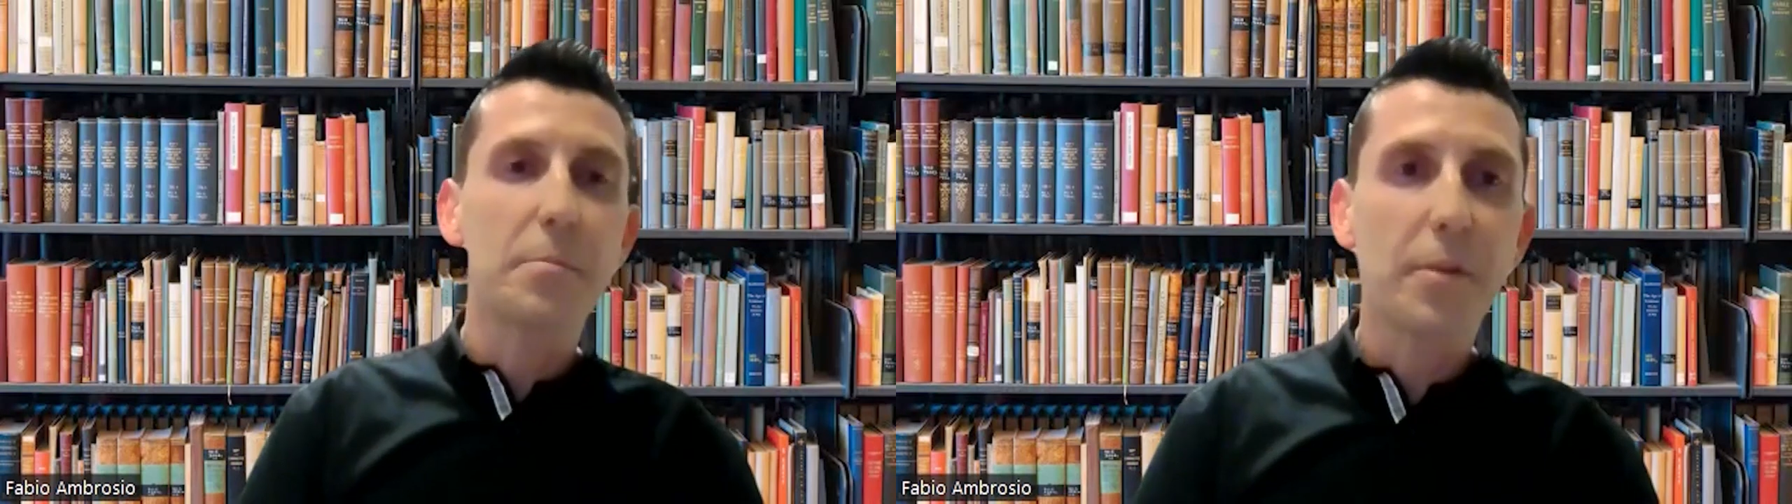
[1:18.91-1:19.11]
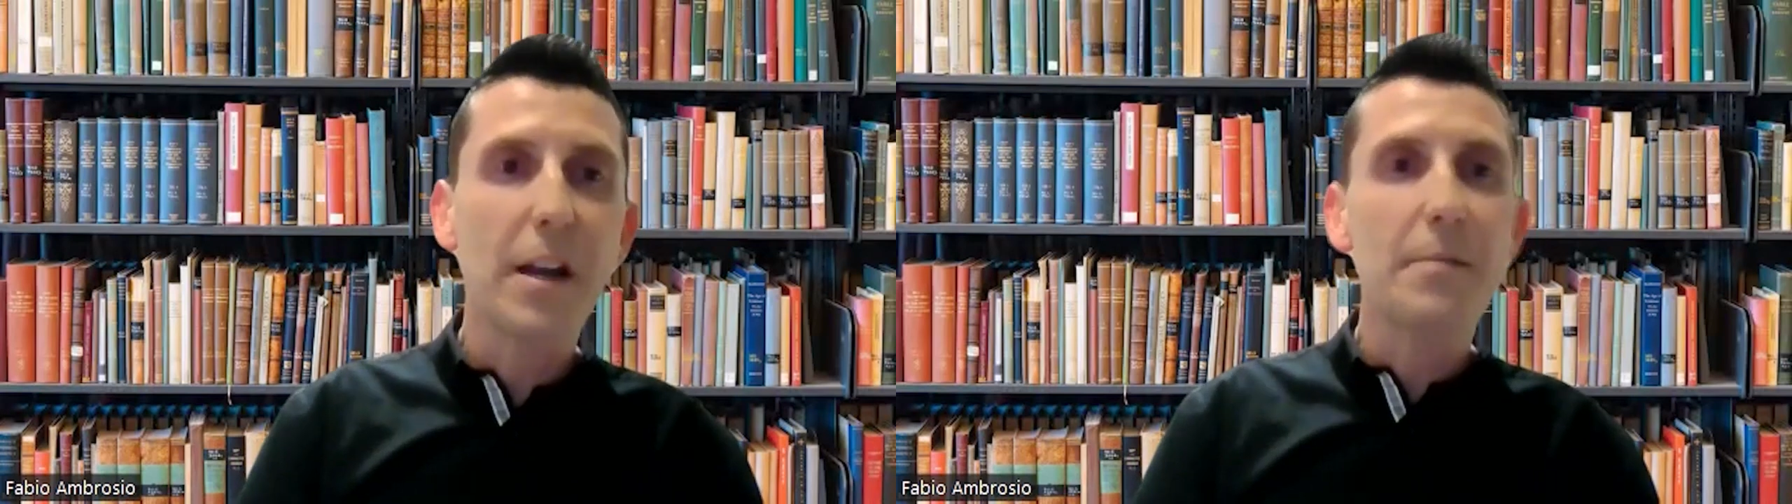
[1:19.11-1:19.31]
under
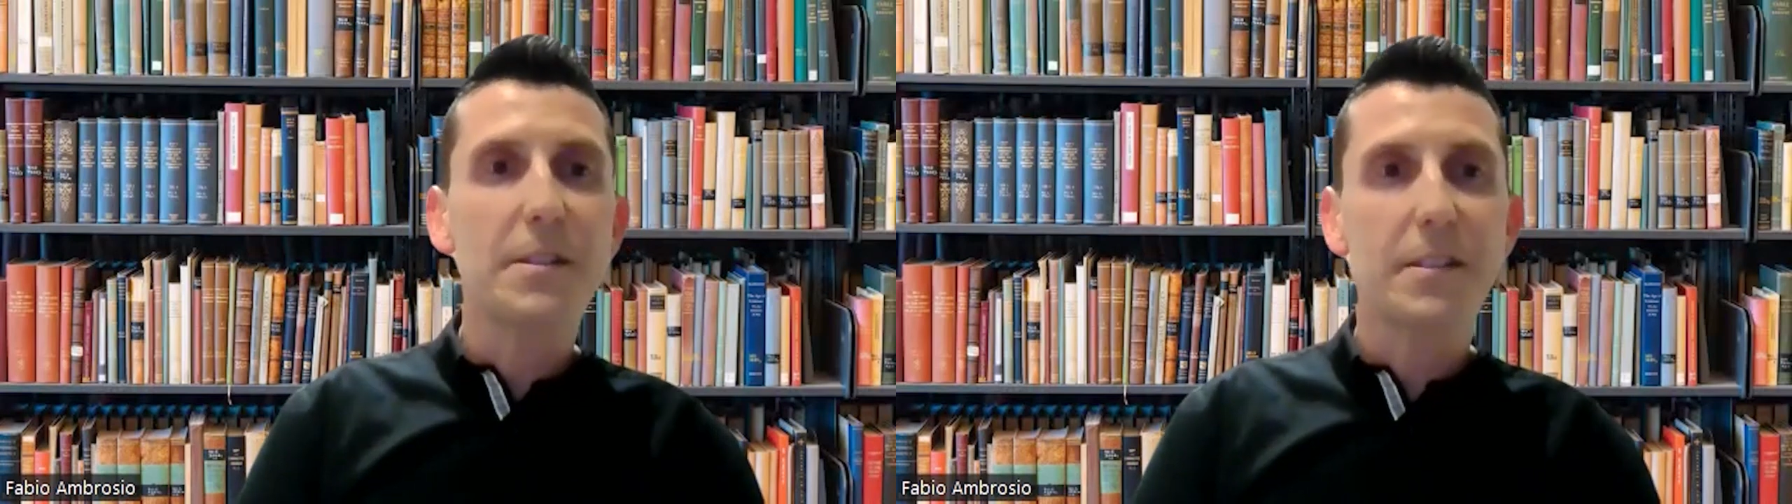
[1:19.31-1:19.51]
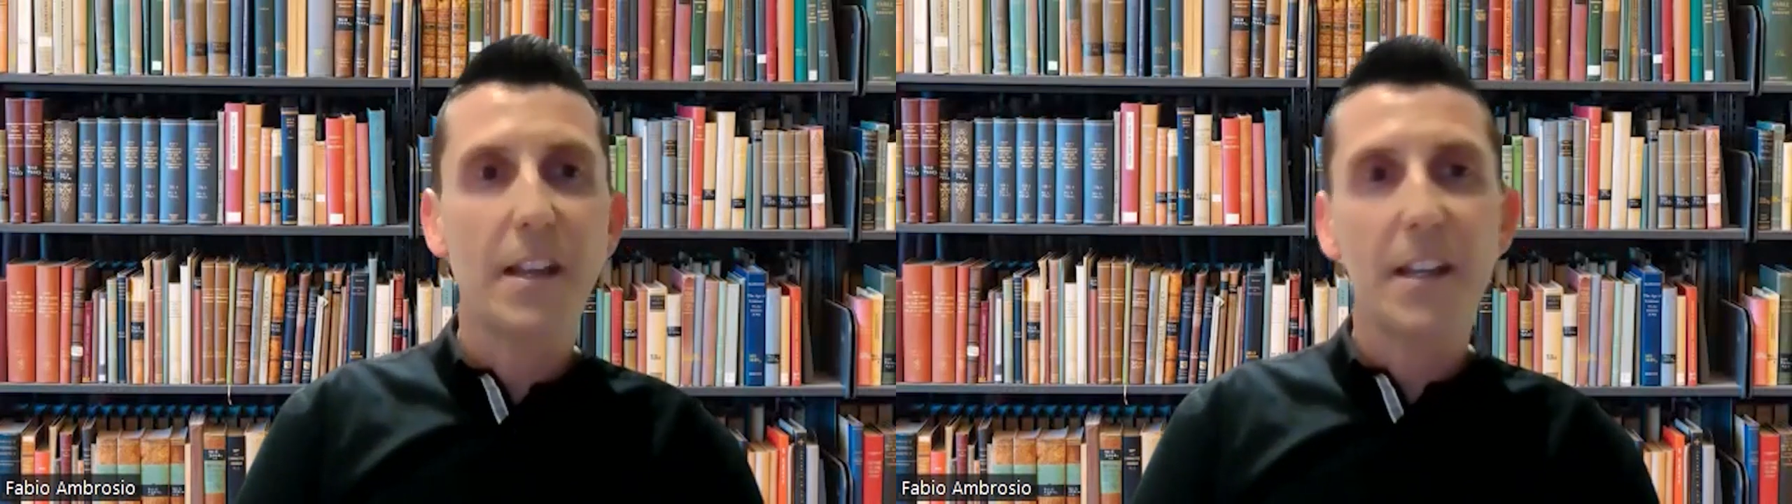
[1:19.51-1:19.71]
the
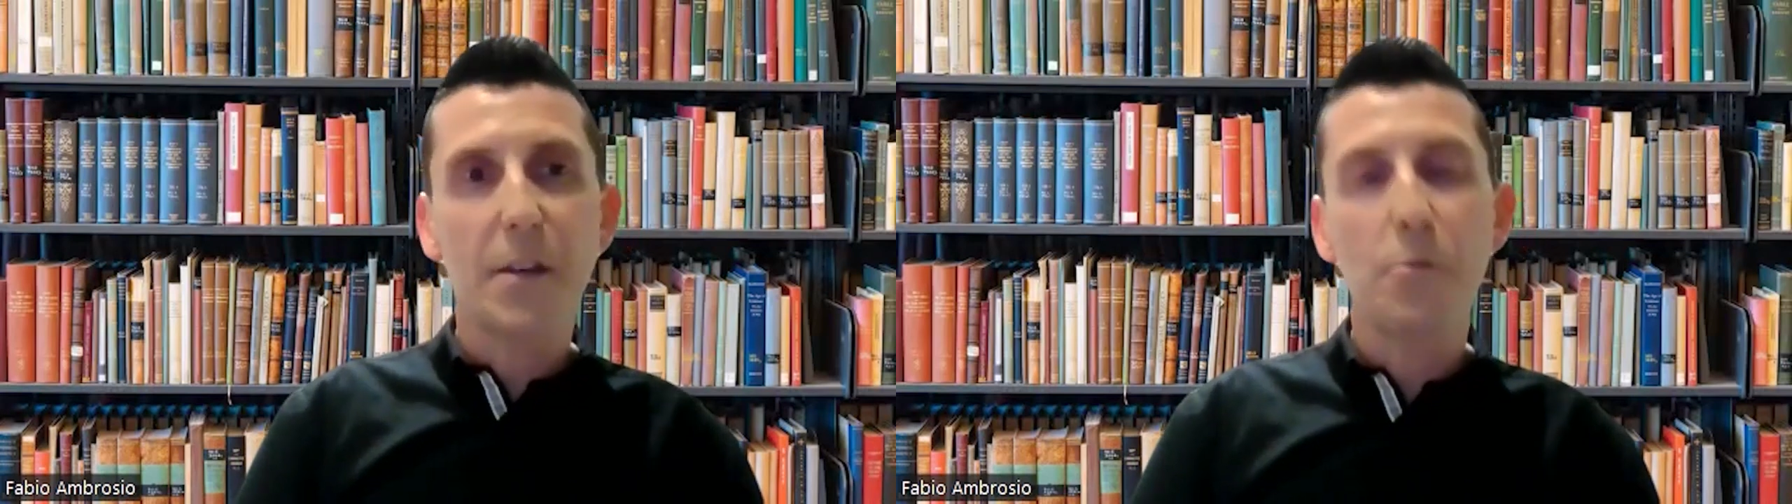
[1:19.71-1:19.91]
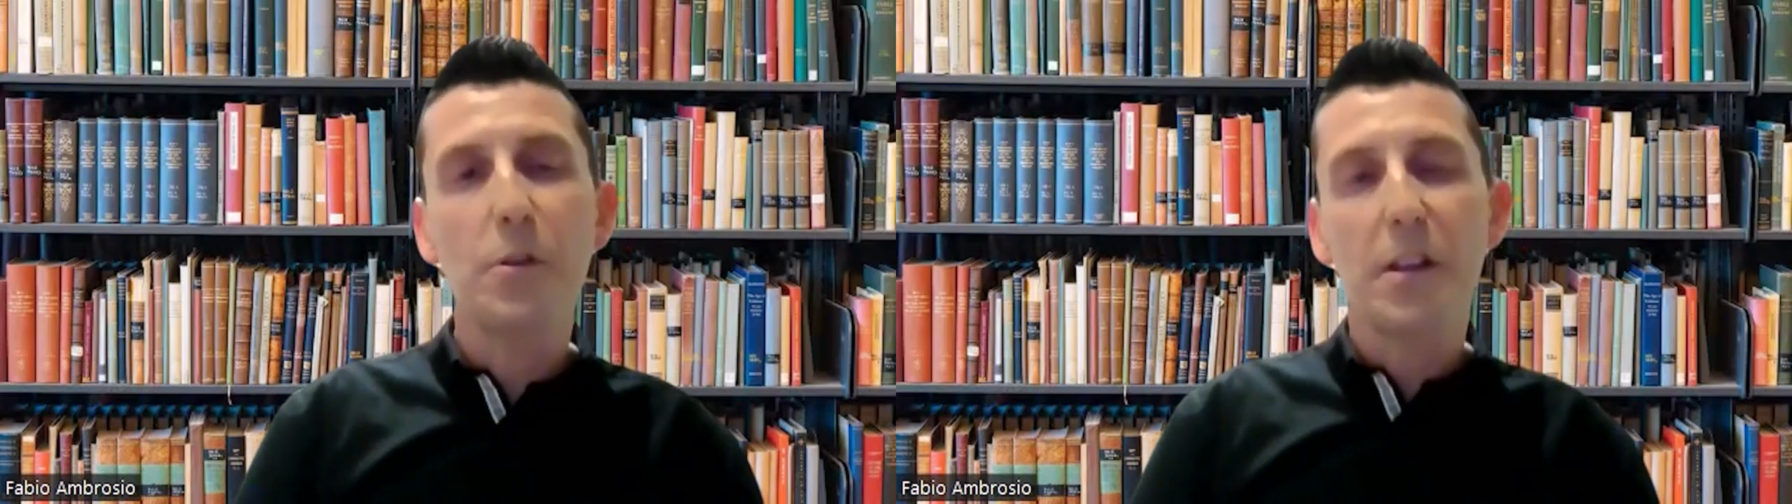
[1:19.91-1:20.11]
premise that
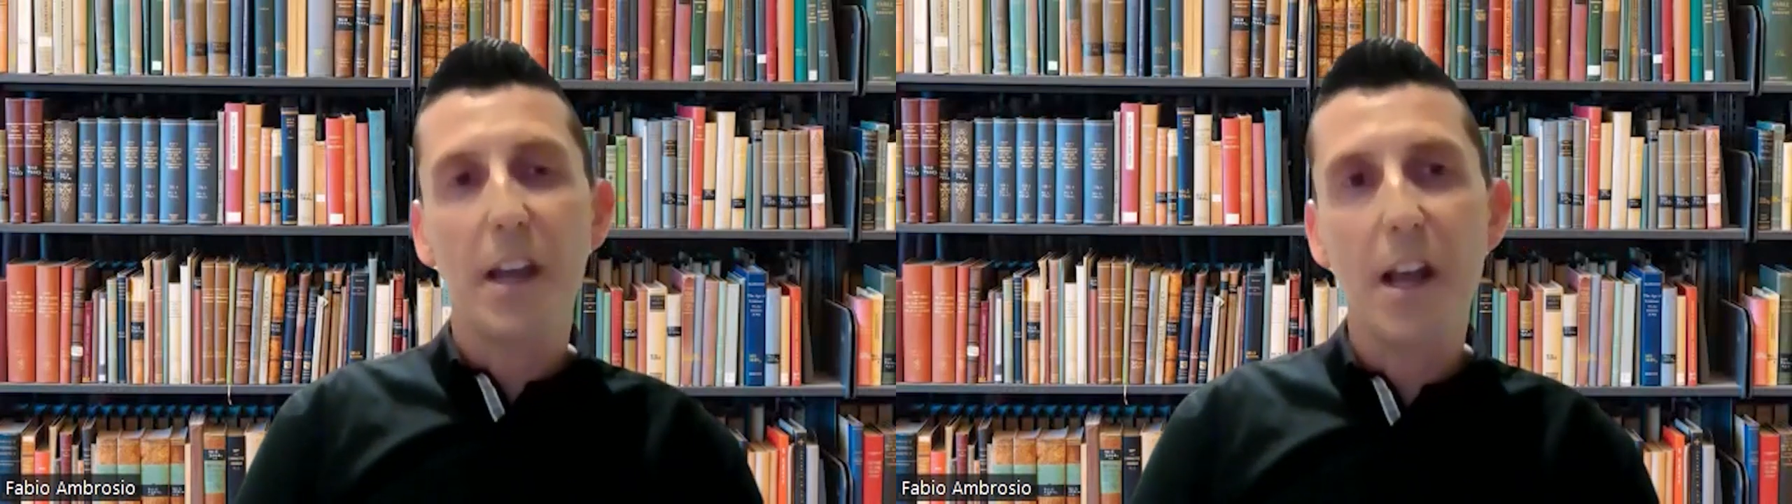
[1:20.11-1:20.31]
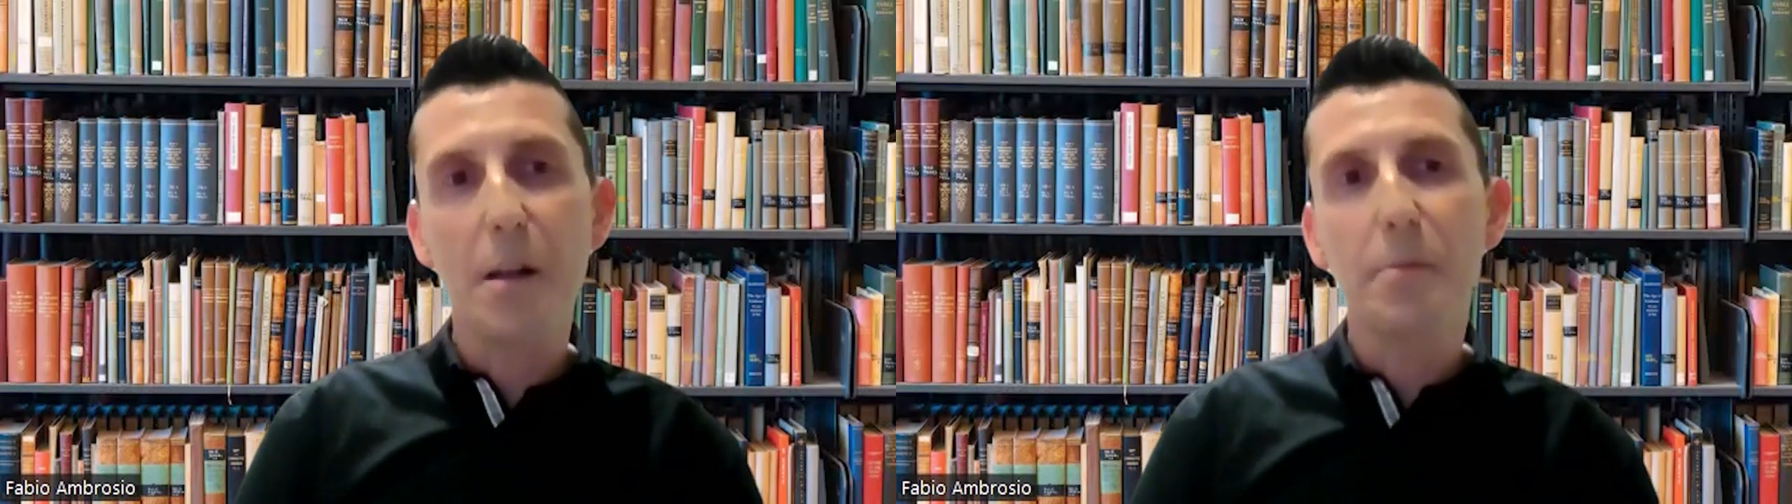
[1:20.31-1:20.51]
it will
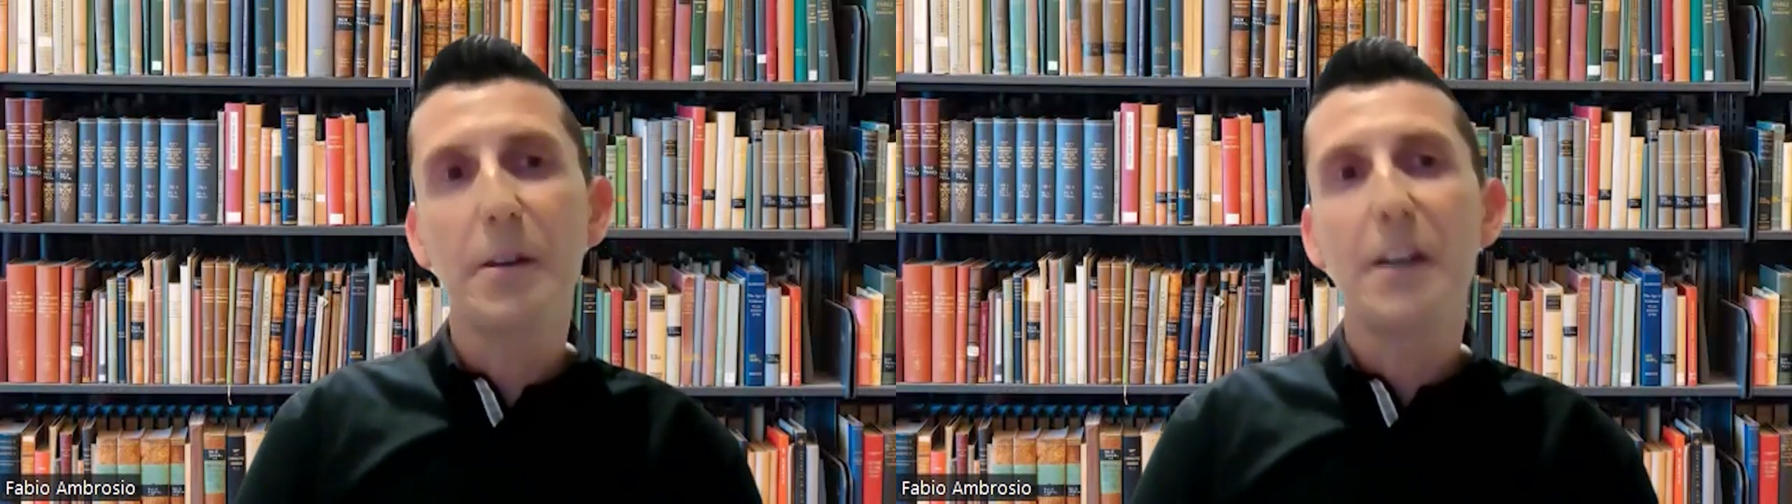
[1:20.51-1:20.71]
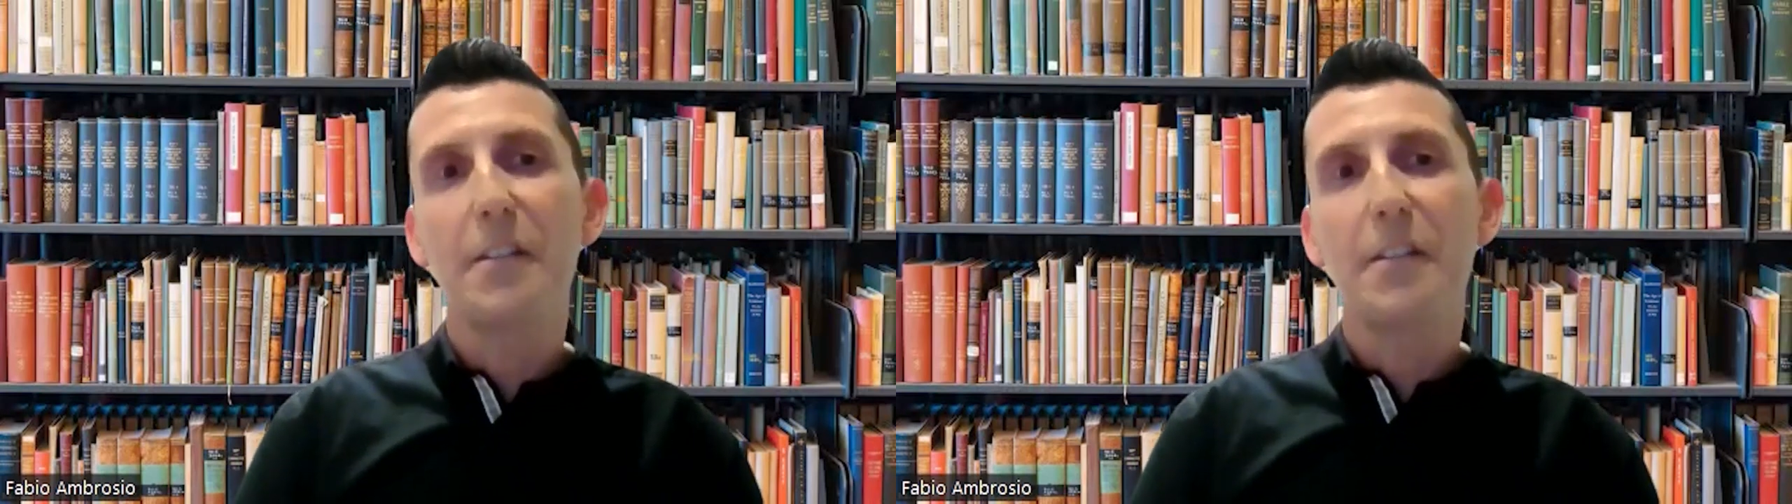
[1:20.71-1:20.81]
help